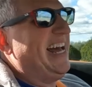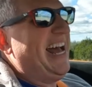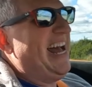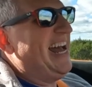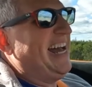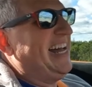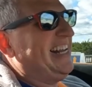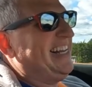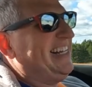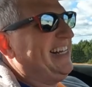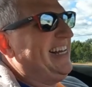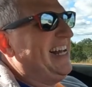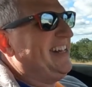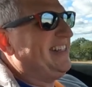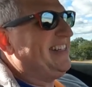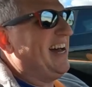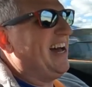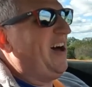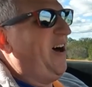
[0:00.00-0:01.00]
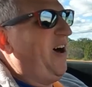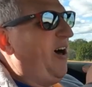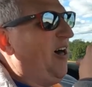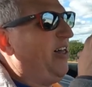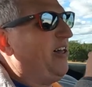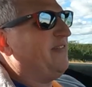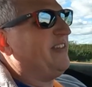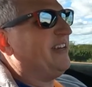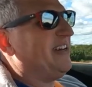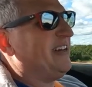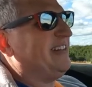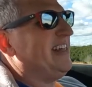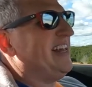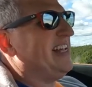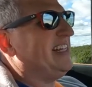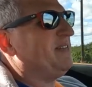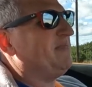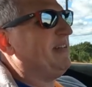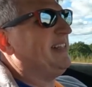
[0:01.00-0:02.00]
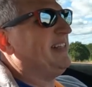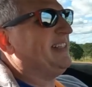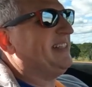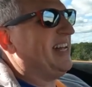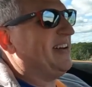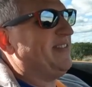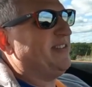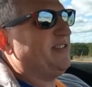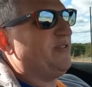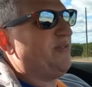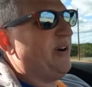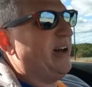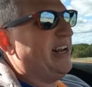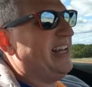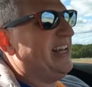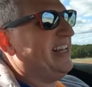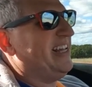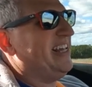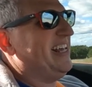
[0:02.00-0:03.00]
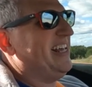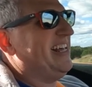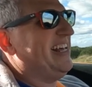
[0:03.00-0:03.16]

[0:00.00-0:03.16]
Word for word: and it's got all of the good things about the 720,